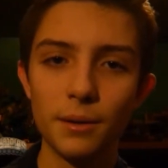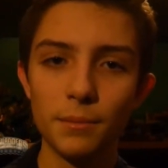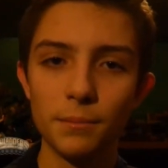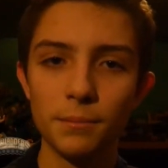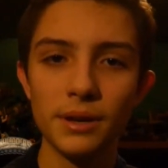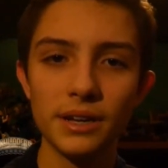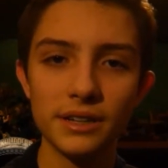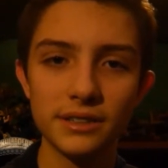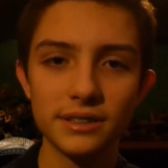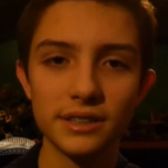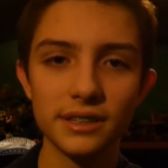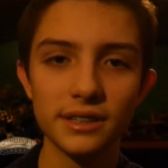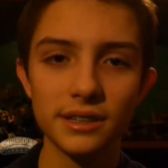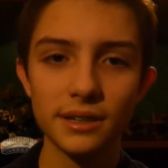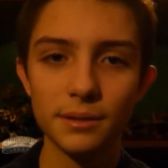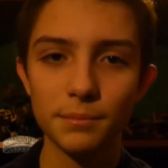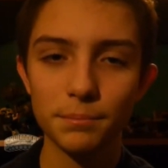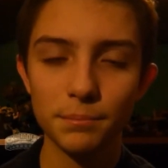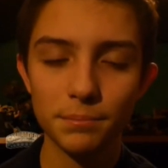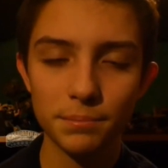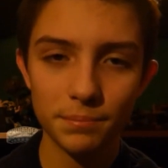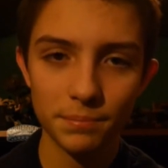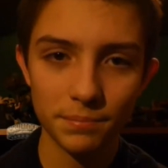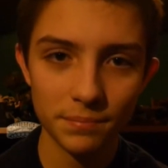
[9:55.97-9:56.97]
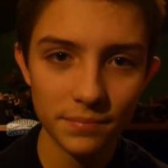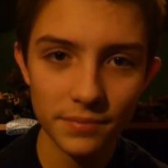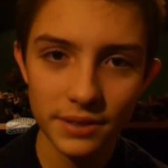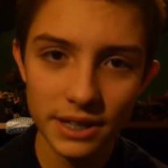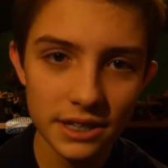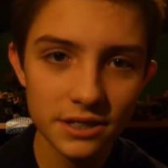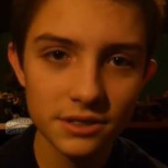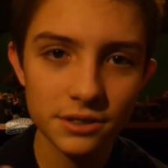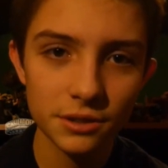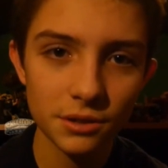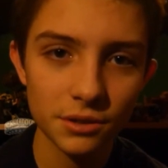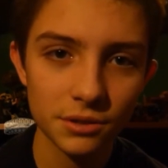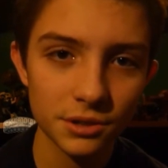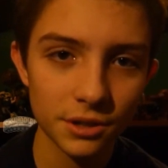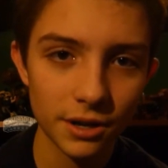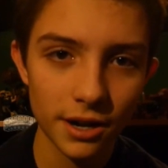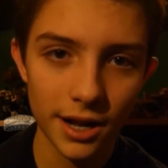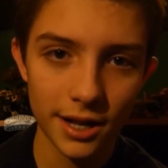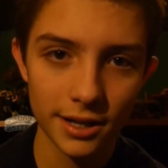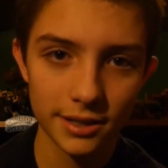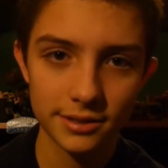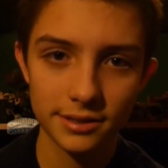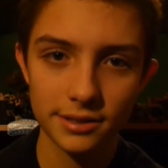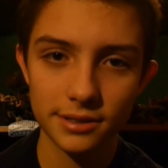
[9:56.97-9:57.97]
Makes it easier on your
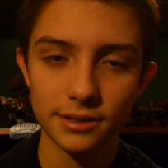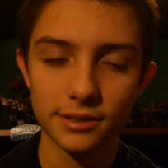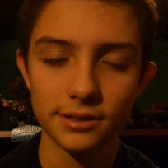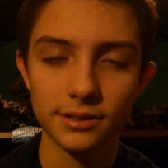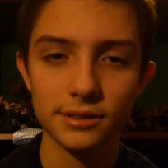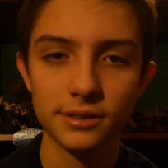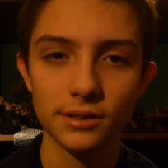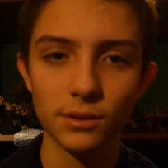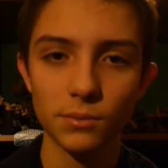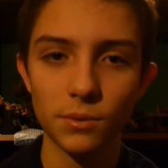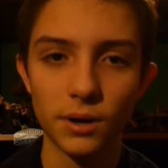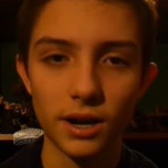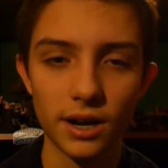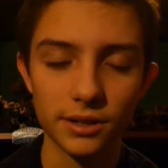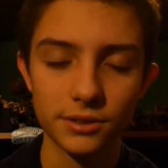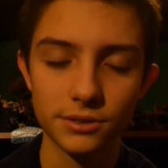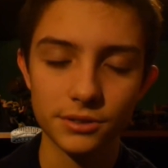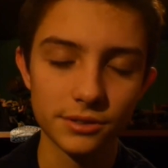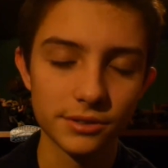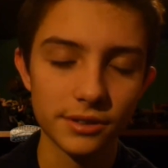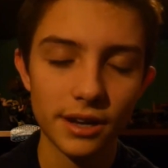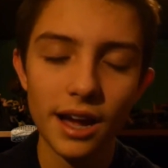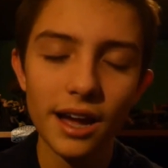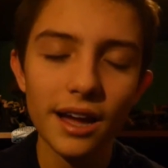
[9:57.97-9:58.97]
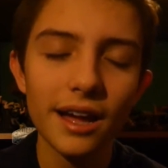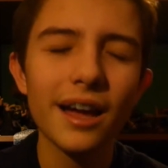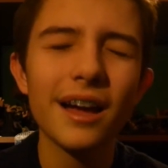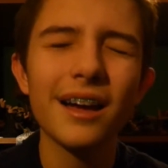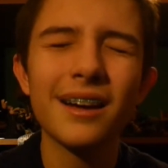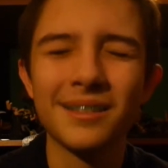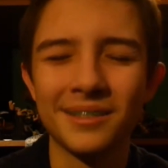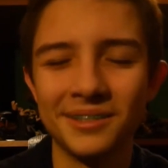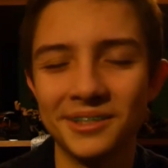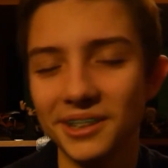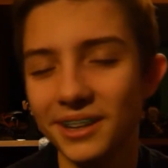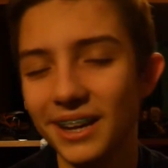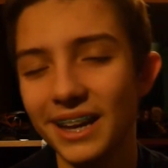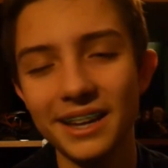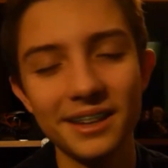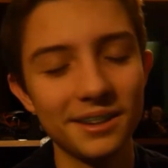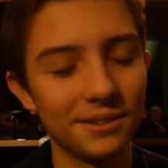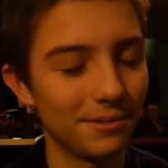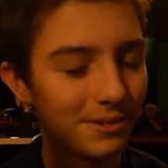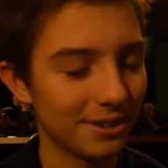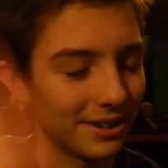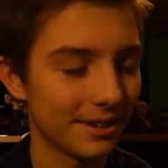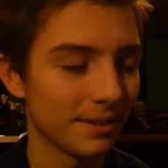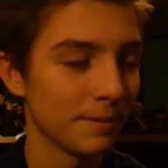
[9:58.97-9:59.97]
eyes to watch, or I don't know.
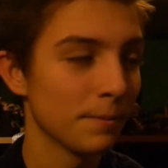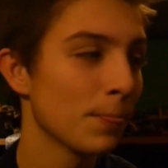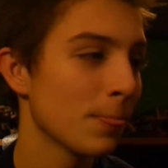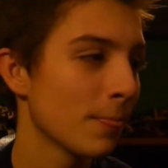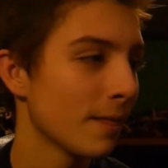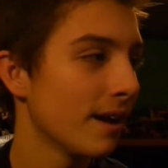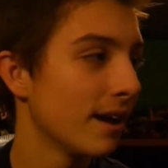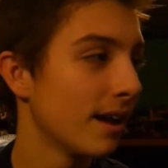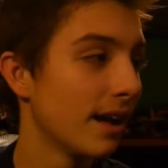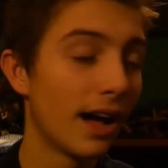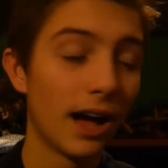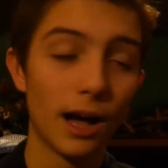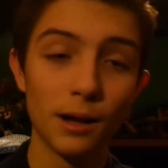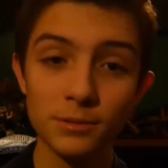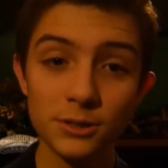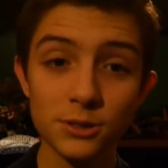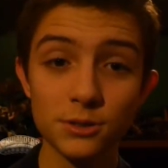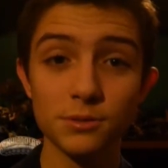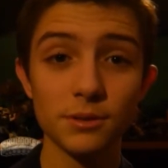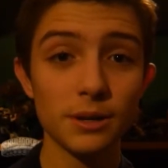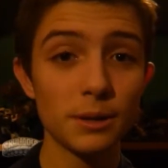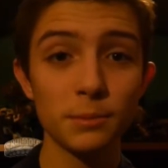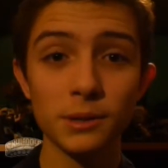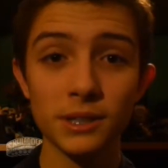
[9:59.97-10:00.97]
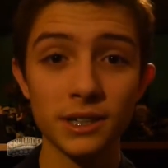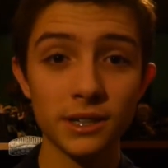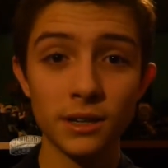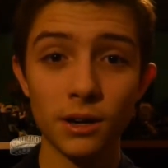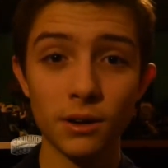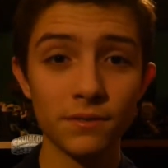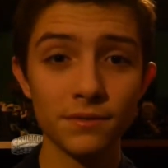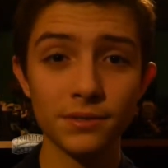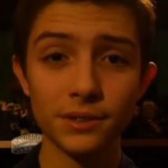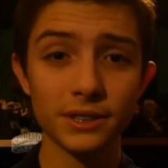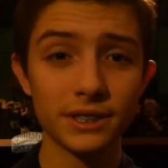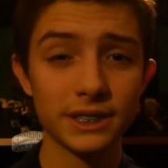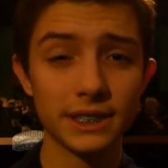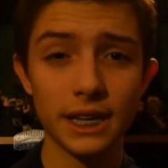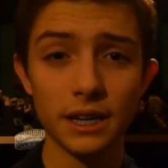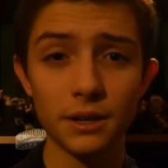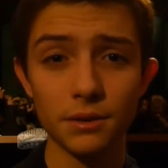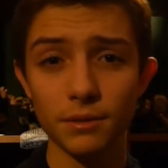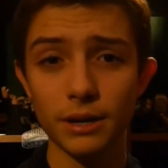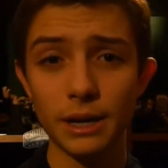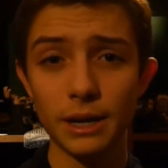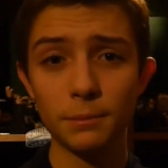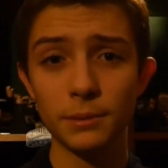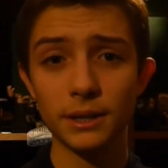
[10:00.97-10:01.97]
Anyway, I'm just rambling on for the sake
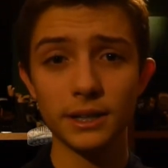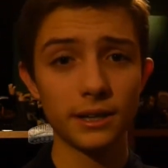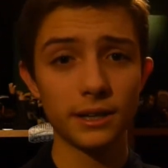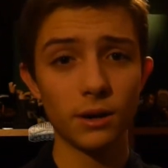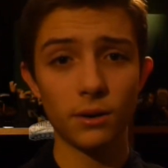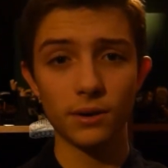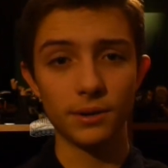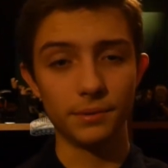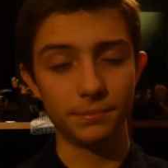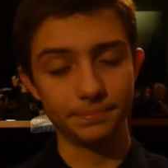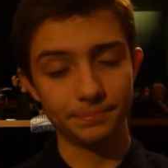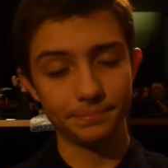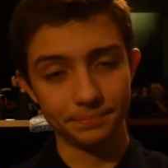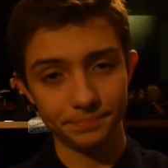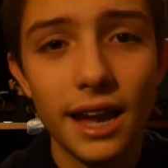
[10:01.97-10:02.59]
of rambling on.